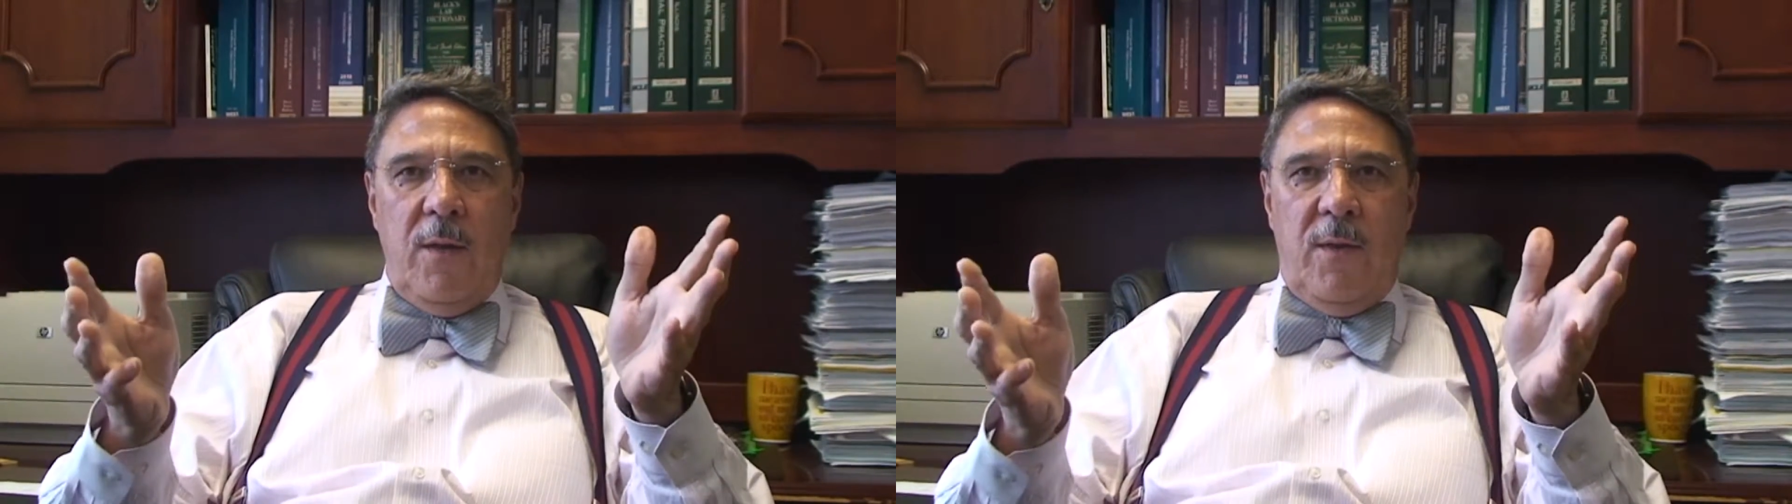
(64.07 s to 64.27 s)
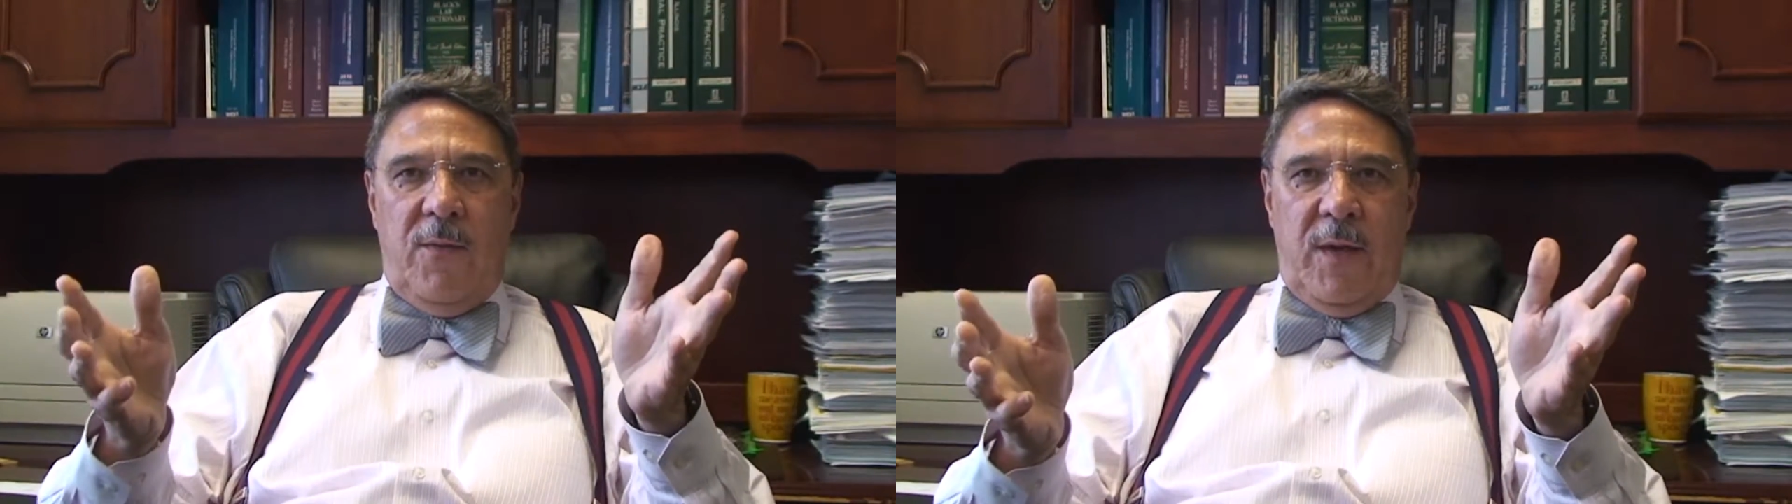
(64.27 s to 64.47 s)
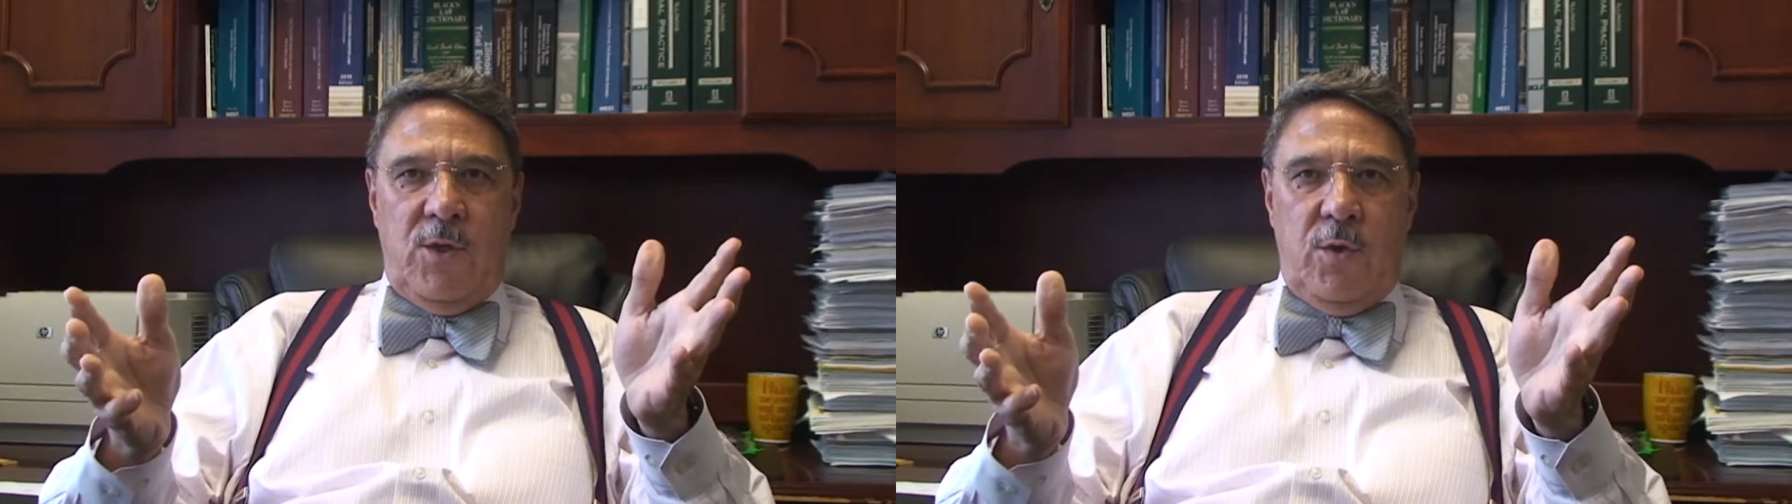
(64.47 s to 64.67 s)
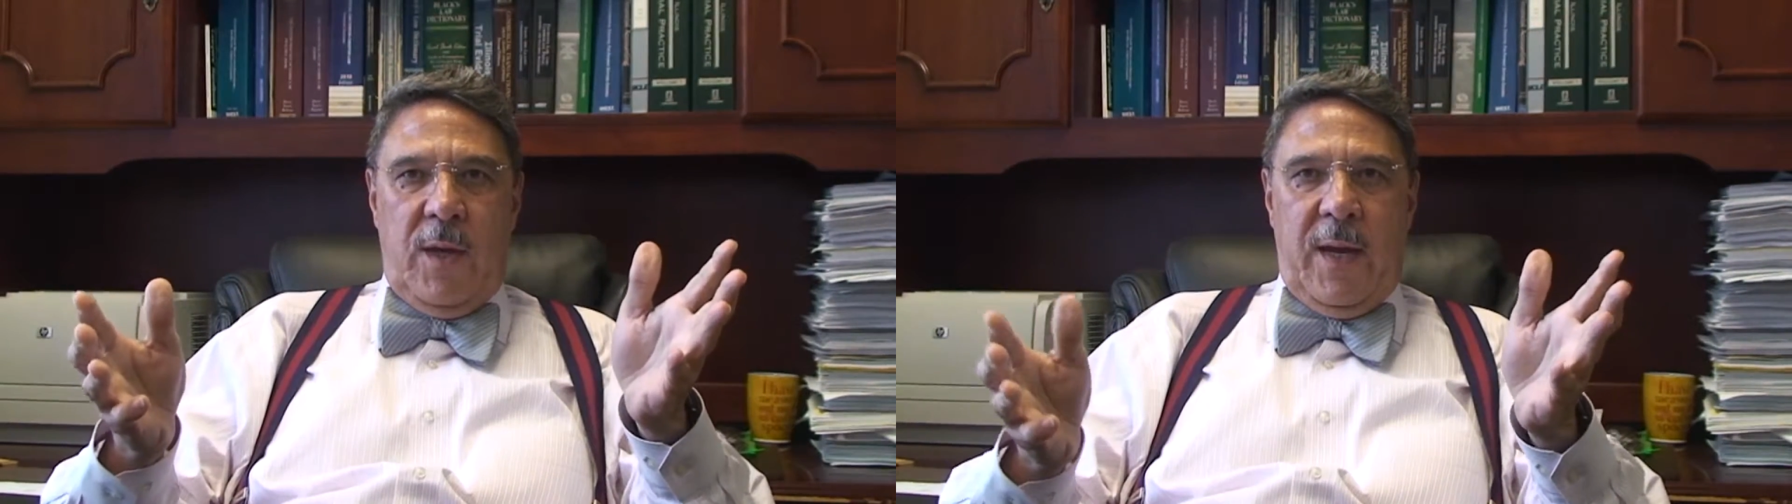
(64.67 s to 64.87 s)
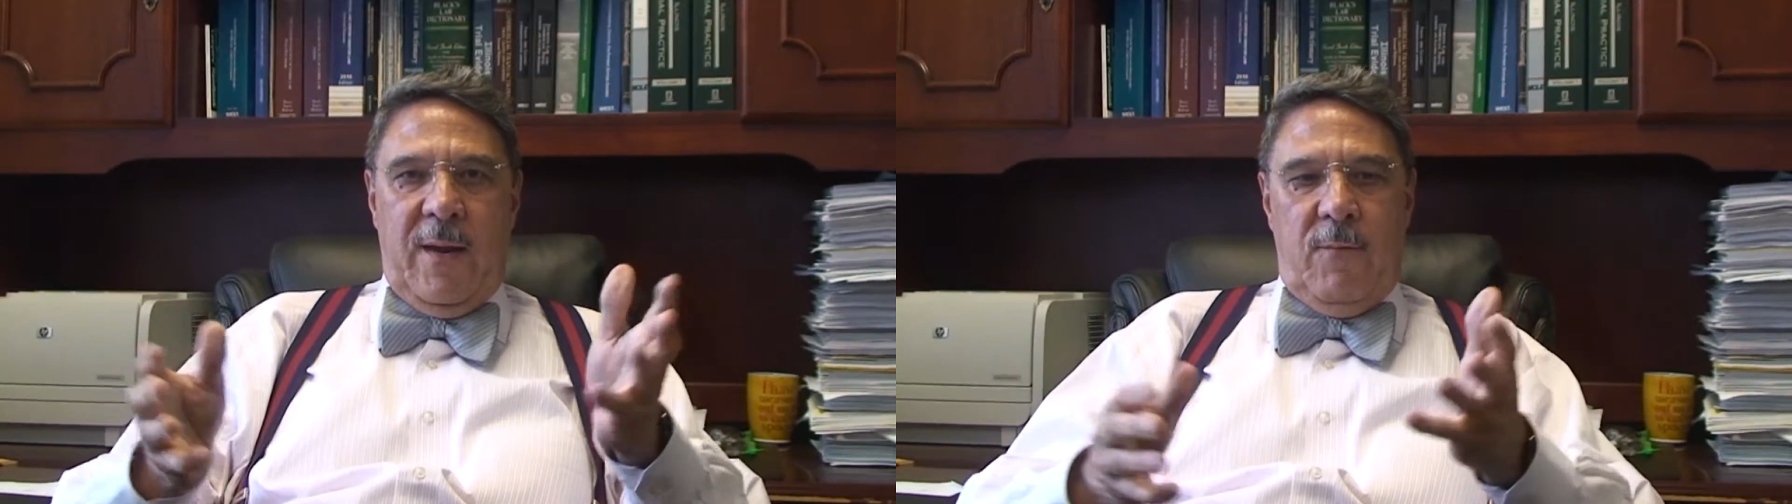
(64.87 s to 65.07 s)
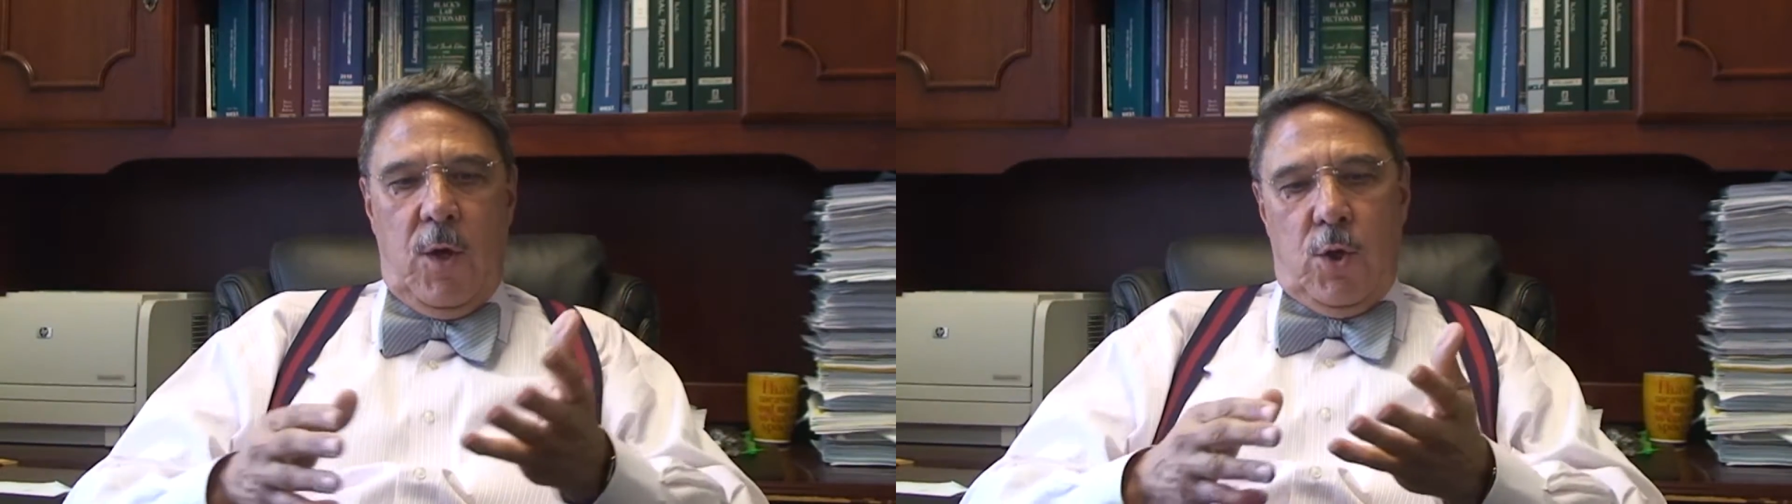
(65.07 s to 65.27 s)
that they should have.